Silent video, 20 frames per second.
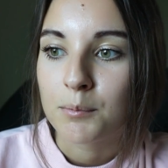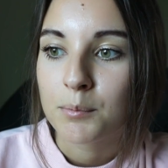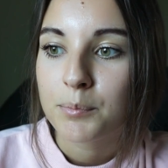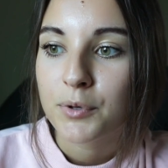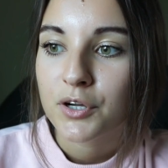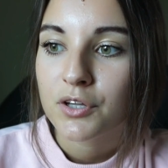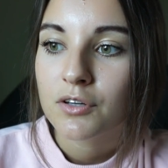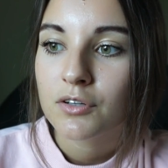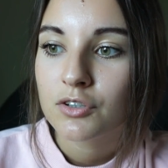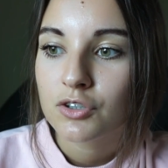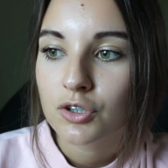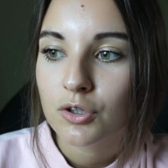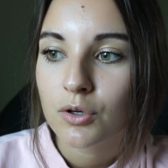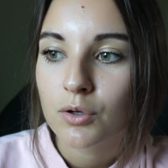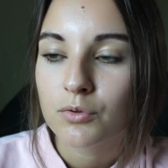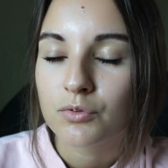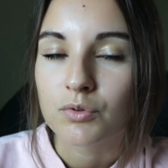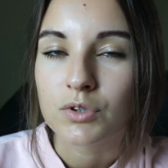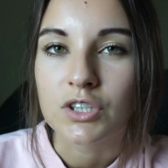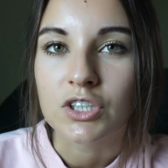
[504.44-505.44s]
birth
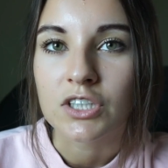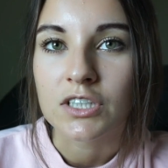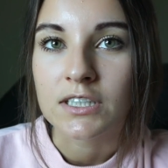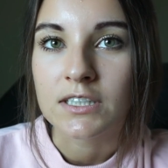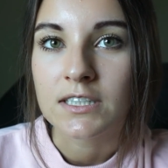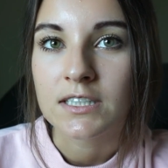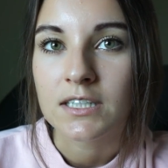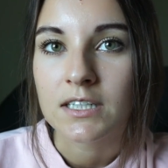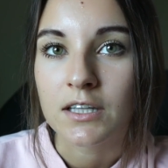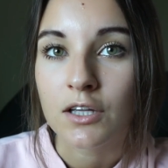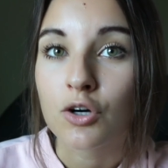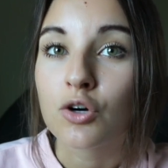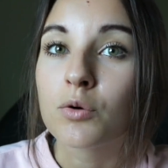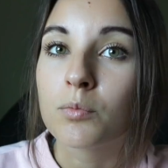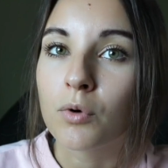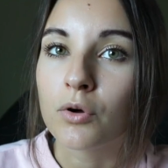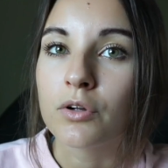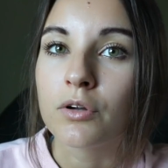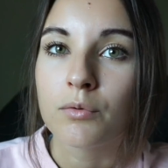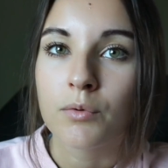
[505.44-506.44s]
control was just, the
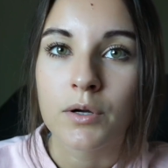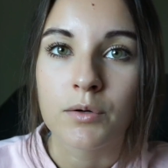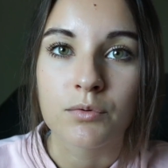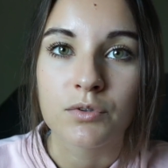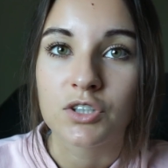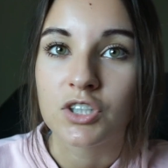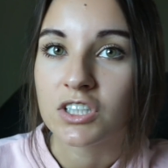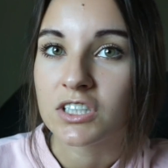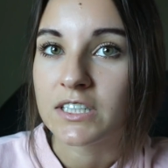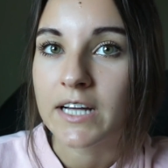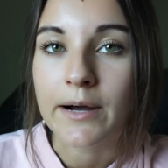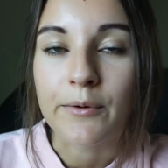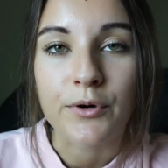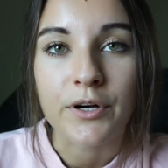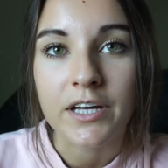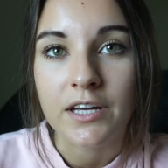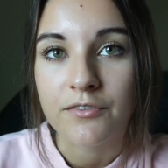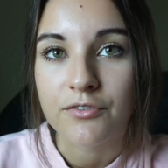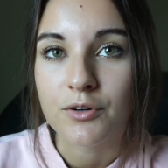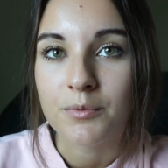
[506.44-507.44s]
hormonal one was just not
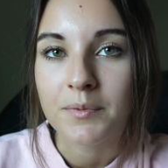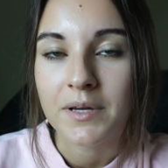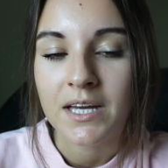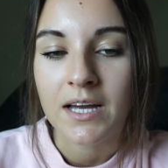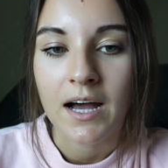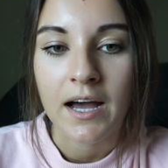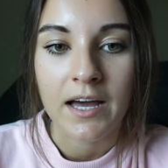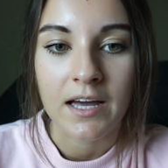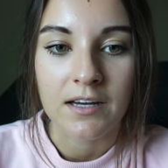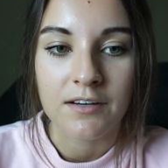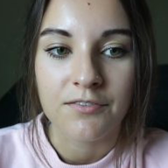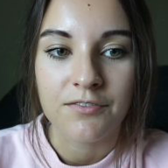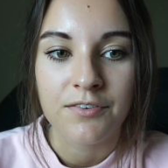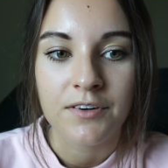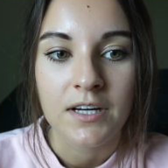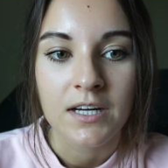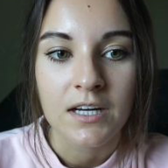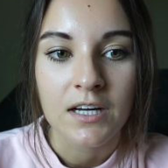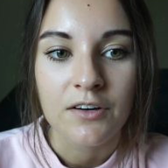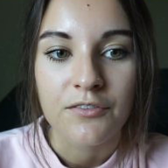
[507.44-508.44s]
working for me. I have,
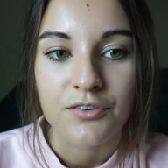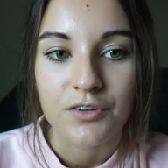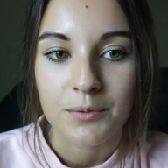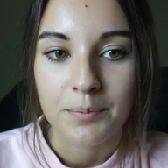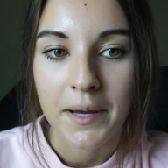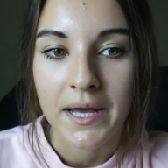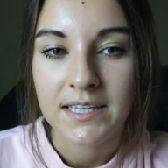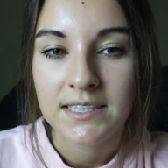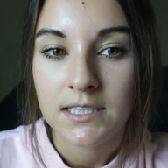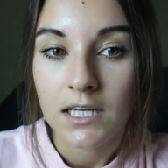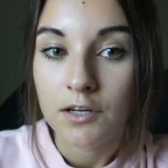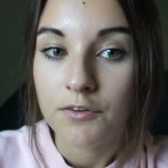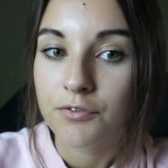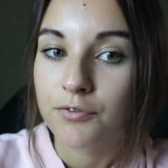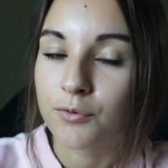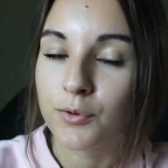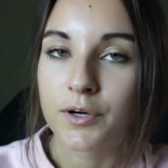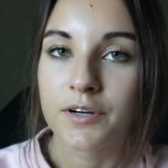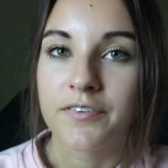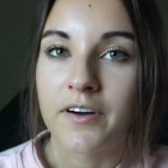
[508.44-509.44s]
for the past like
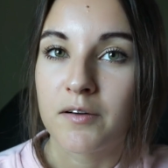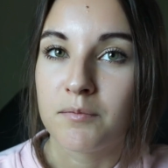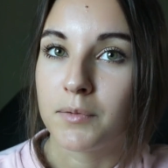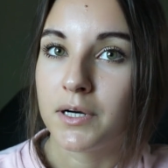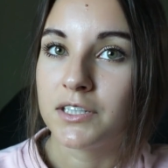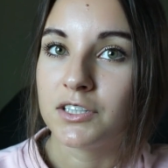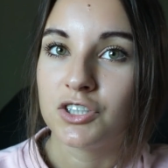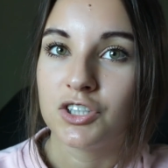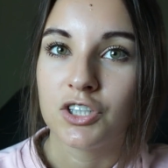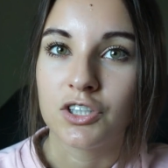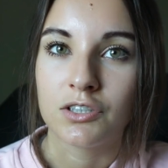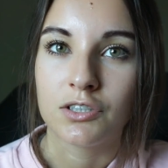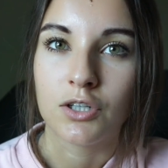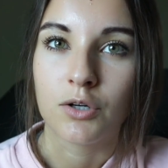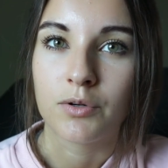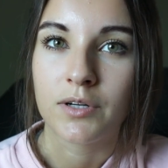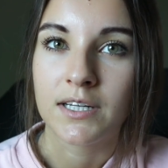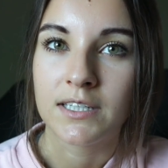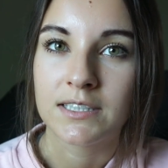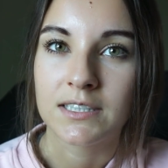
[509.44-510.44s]
4 to 5 months, just
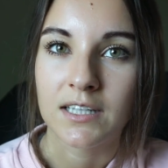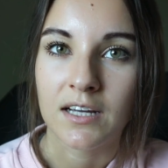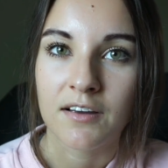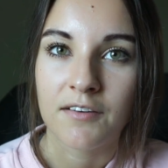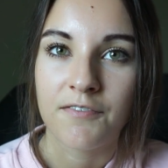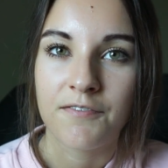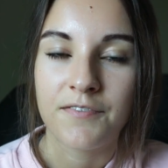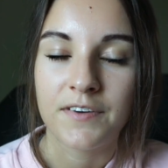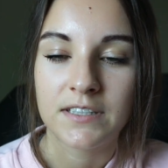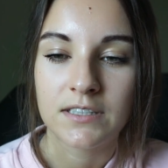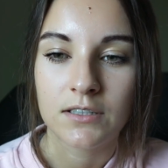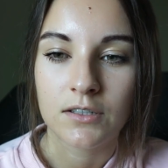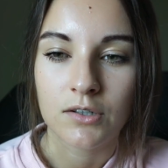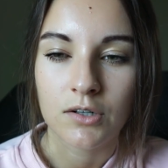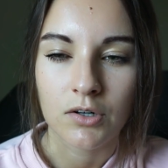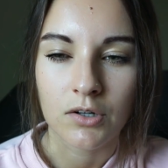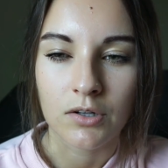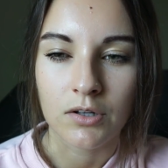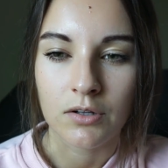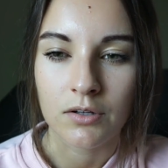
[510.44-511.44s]
noticed like
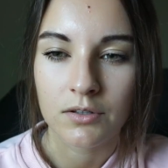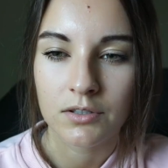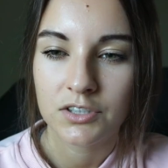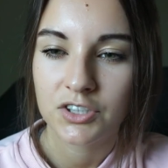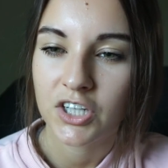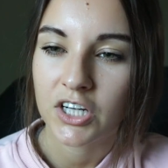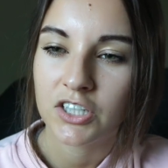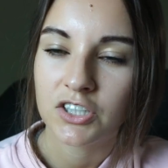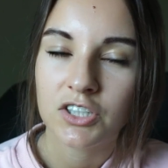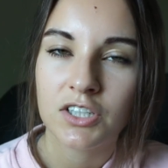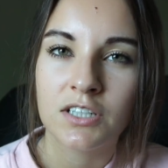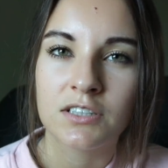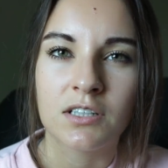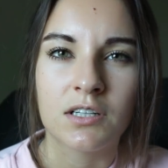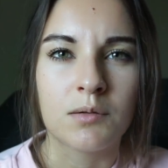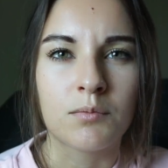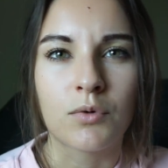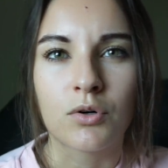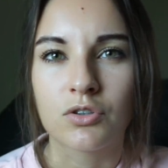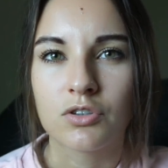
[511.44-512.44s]
physical changes
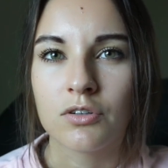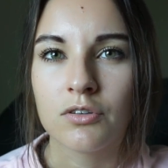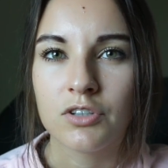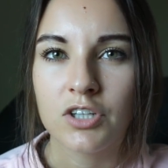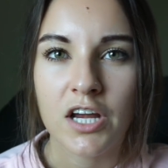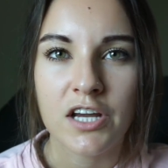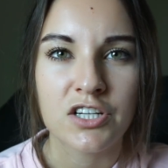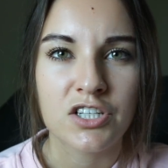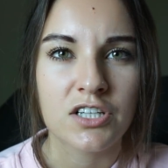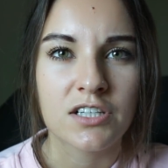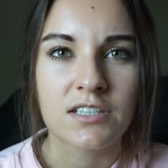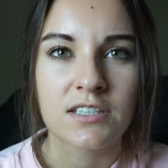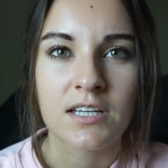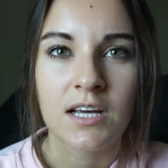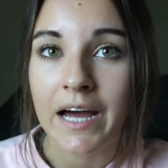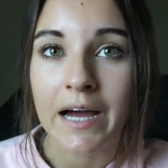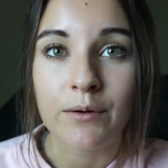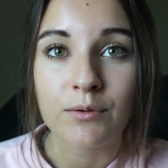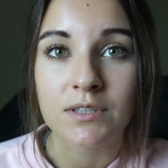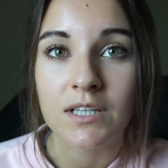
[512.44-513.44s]
and emotional changes.
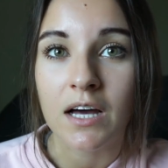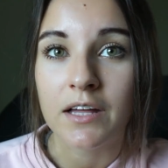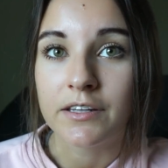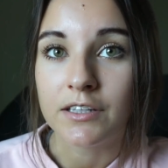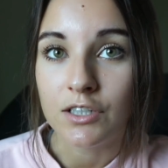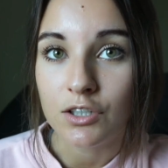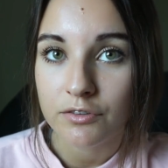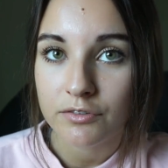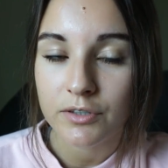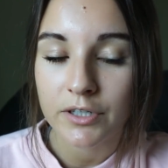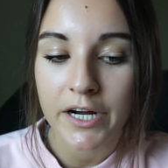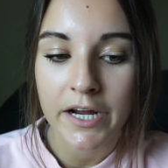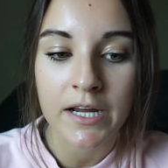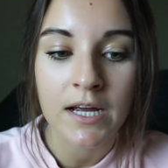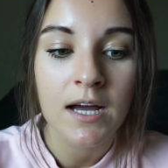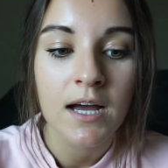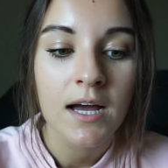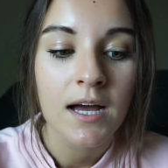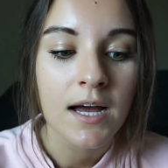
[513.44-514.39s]
I was on the NuvaRing.